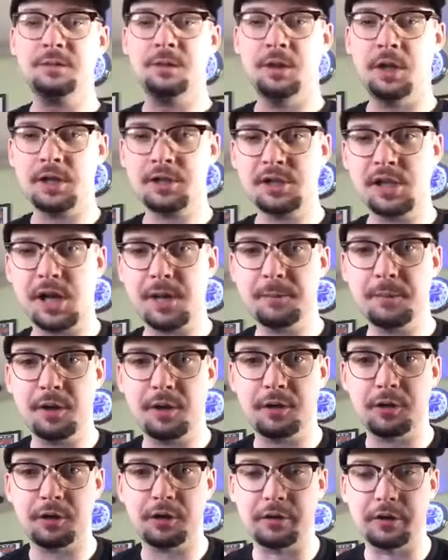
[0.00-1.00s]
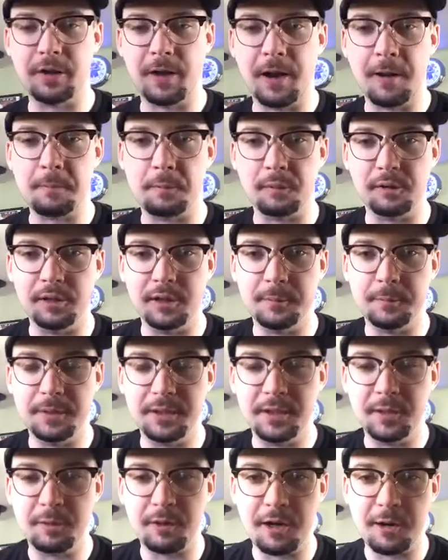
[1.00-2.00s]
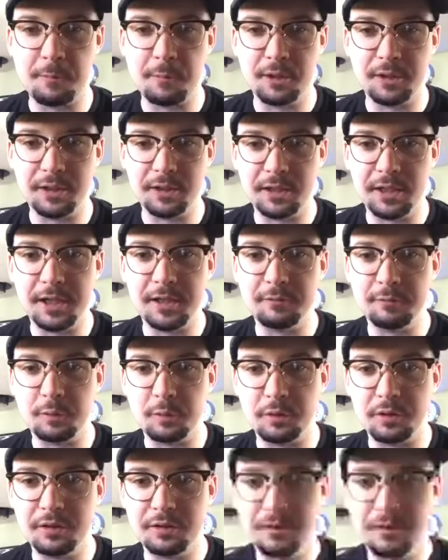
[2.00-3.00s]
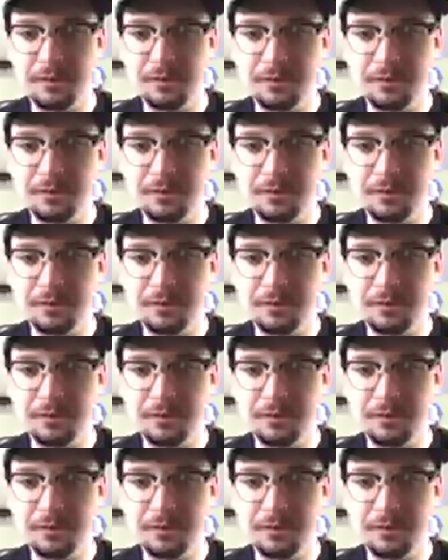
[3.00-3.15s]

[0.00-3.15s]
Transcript: Next time y'all are on the Opry, let me know. I'll bring it down for you.